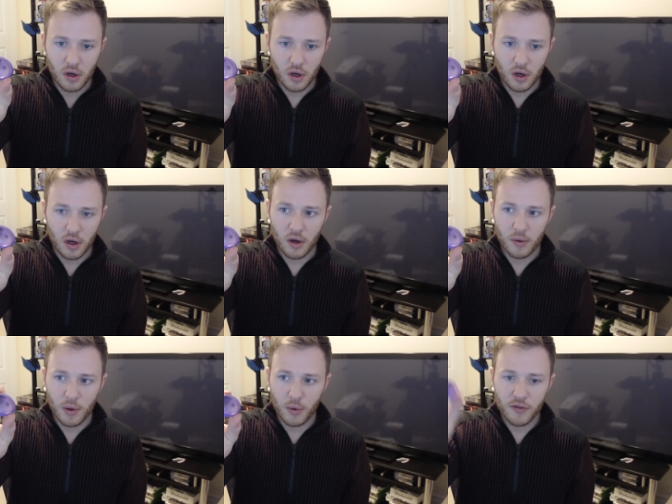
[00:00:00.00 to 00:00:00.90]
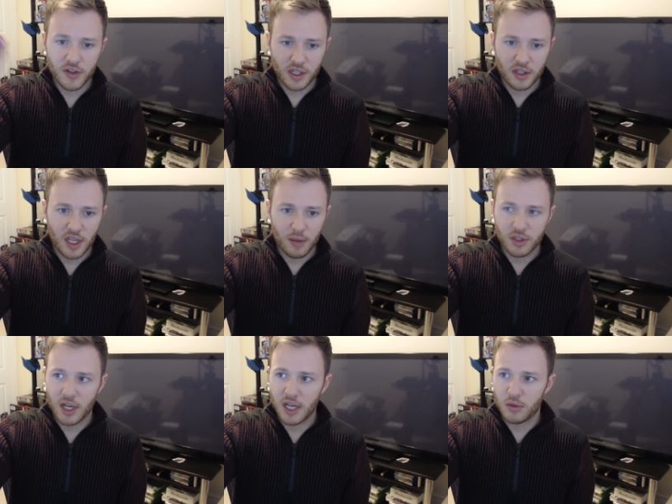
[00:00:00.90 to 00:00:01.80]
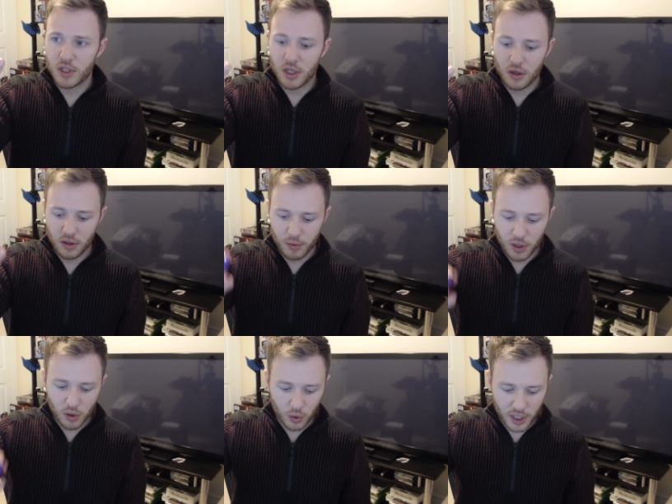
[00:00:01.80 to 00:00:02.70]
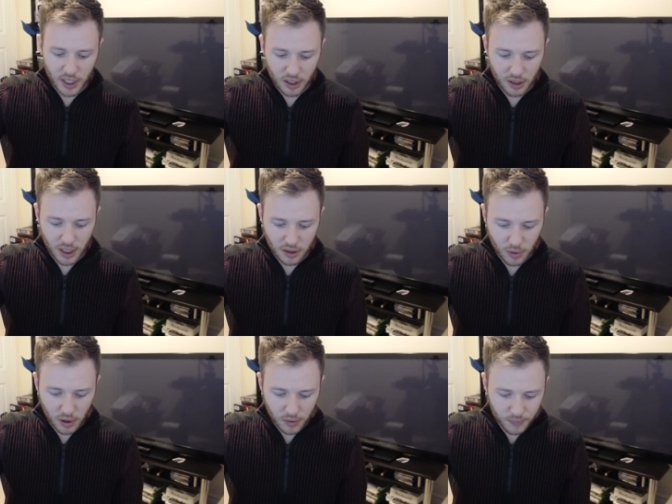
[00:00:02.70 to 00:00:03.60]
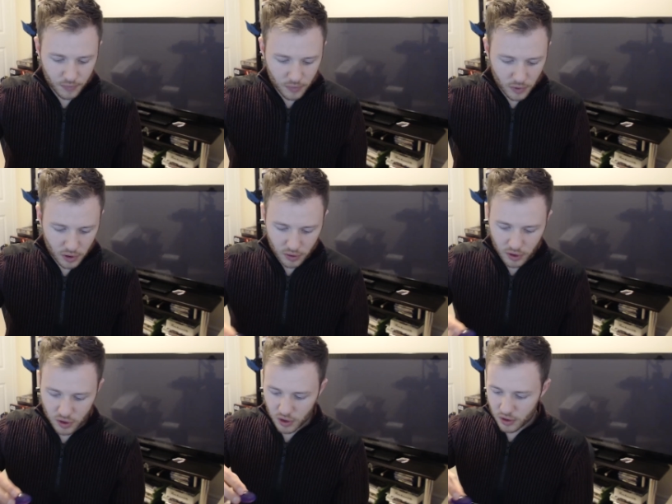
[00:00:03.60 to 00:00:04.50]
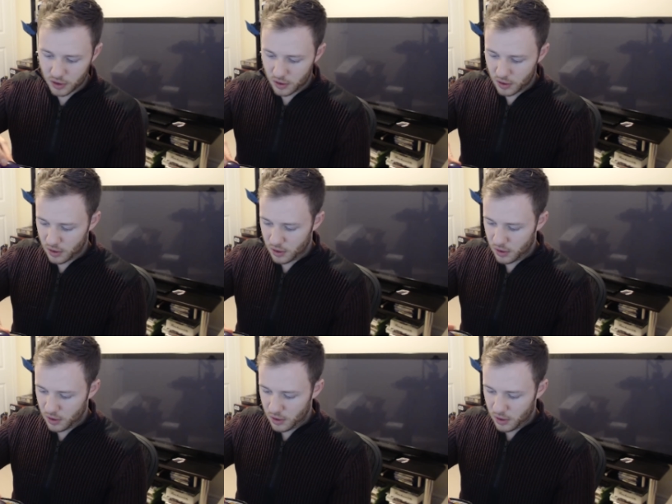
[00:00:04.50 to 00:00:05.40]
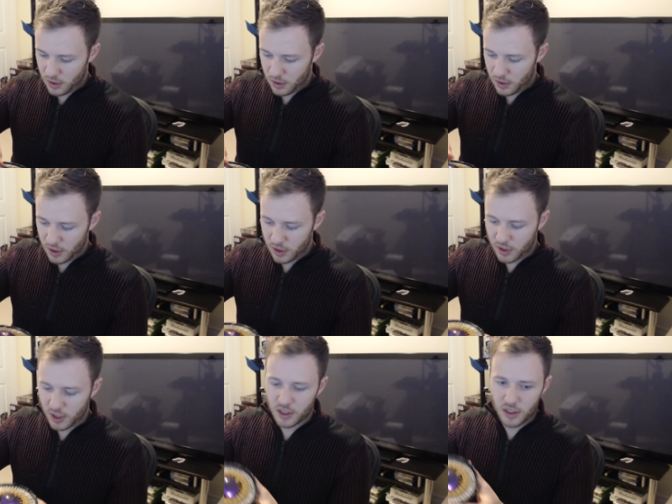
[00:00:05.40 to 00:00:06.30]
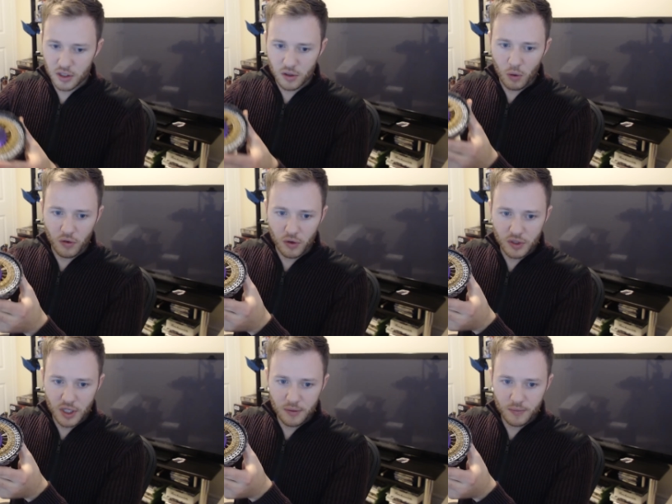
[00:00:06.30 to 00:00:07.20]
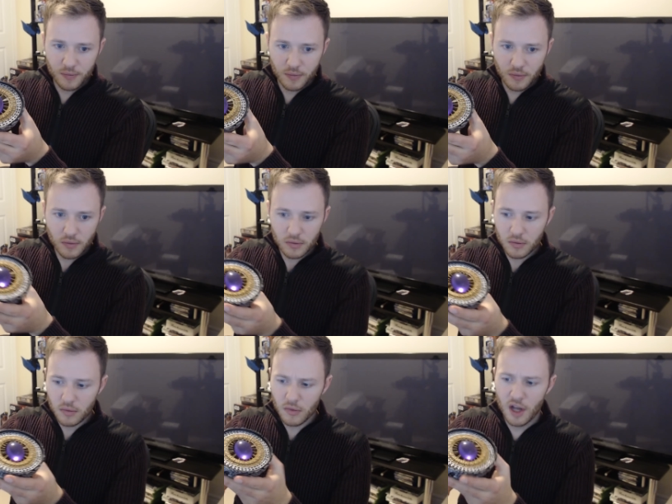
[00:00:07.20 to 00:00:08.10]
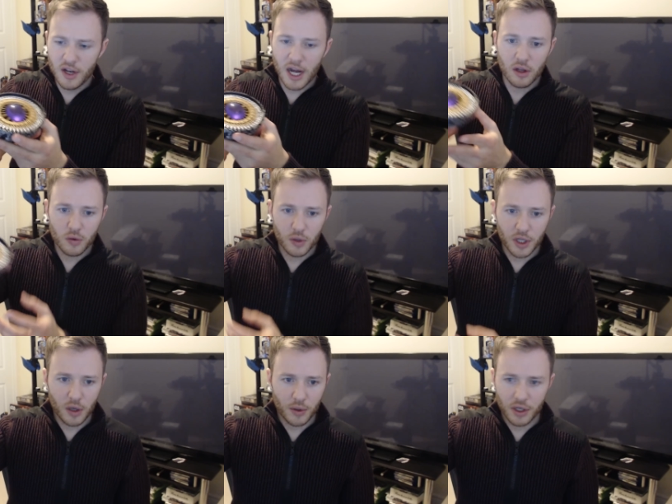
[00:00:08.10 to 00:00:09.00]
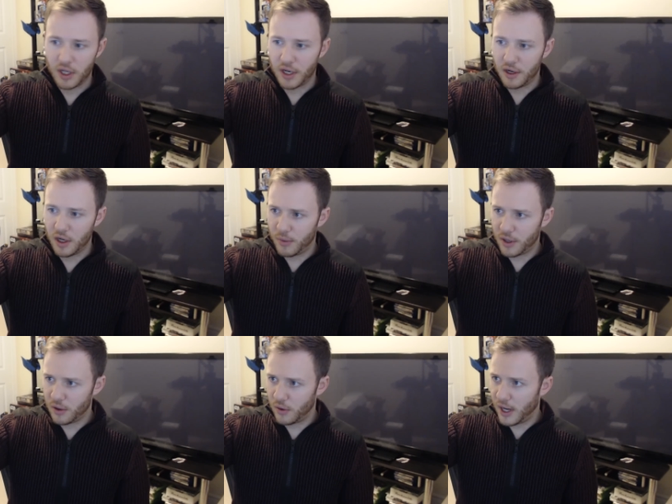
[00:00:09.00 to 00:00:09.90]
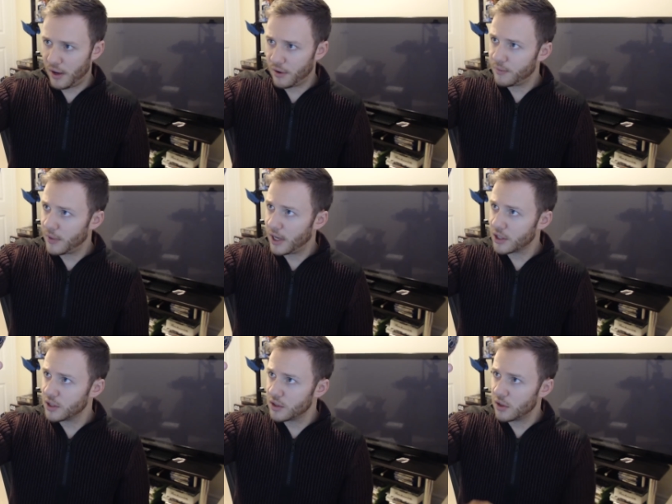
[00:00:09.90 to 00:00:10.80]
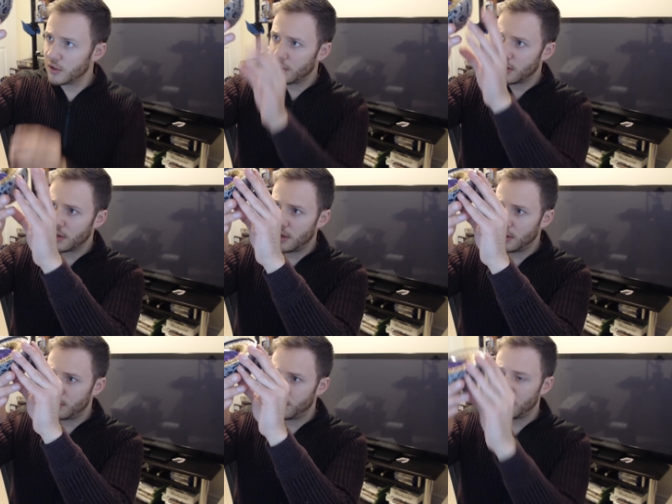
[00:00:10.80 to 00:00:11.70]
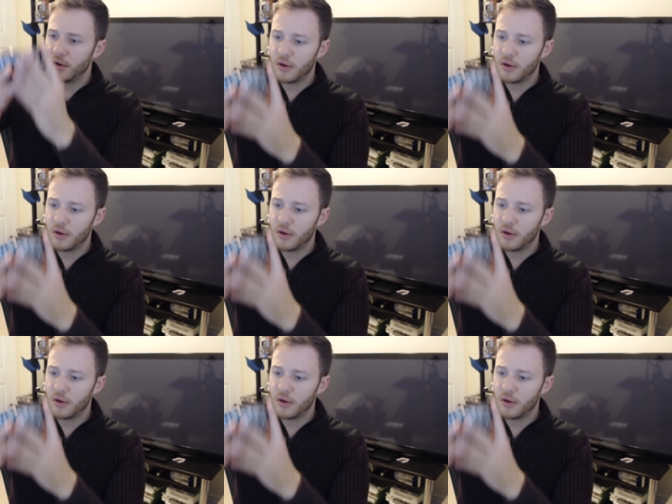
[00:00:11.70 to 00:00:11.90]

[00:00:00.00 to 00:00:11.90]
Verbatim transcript: Um, I wonder if it's like the same size and material. It'd be cool to kind of collect them all. So this just sits in this oval seat. And that'll look really good when you light it up. I don't know how to actually turn that thing on, but...